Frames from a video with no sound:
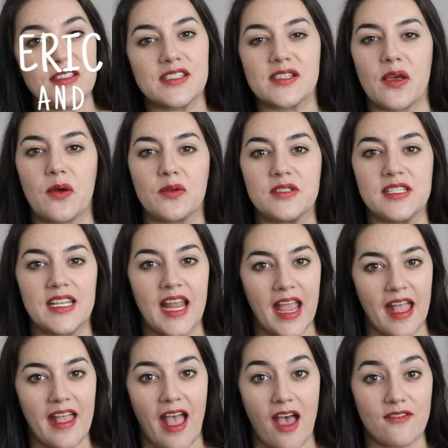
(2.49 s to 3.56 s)
So today
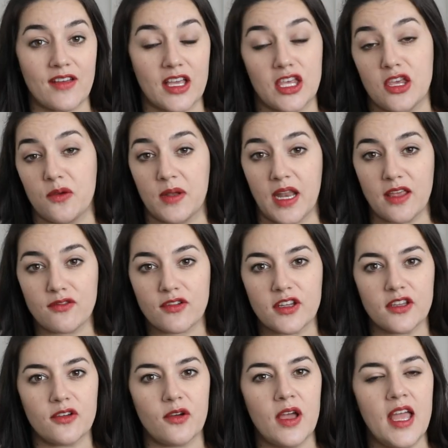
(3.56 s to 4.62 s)
I have a Q&A for
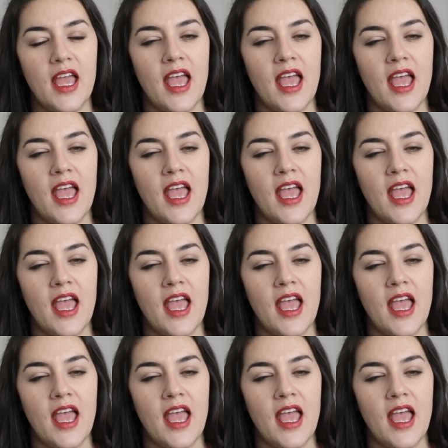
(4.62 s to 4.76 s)
you.